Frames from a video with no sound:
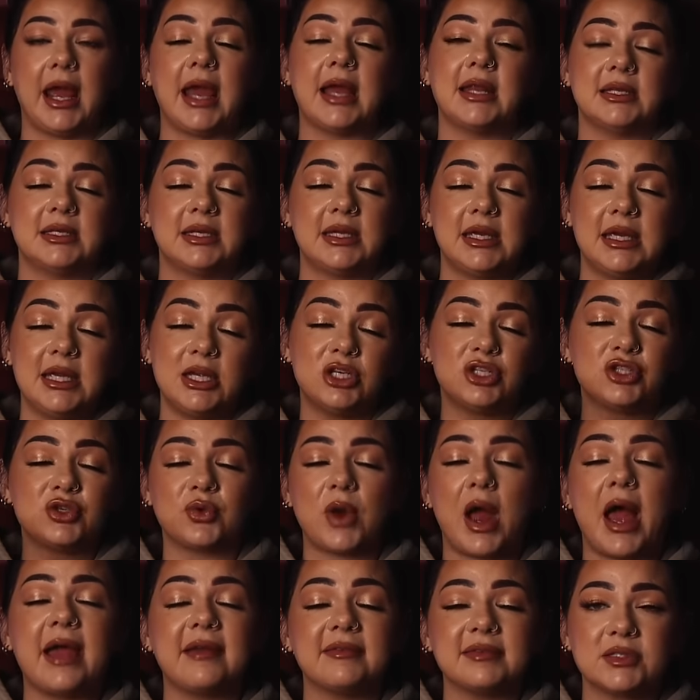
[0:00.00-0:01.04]
And he
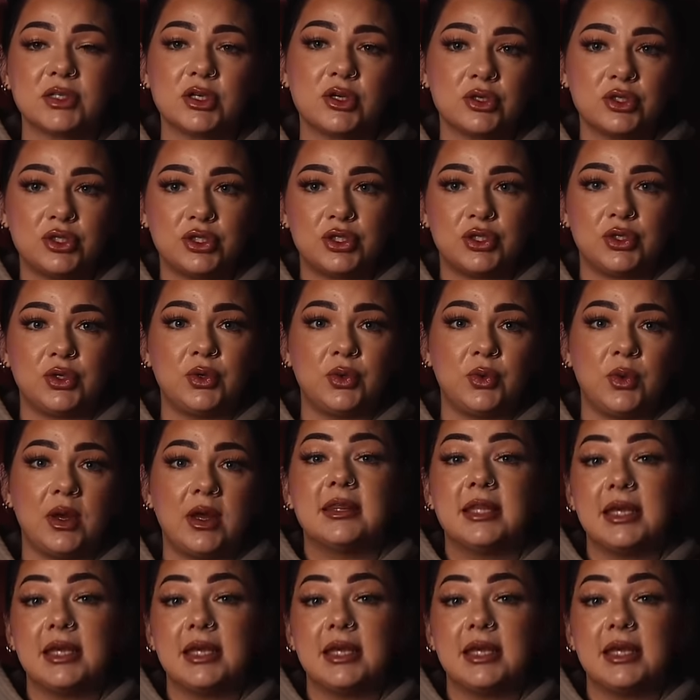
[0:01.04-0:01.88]
drives her to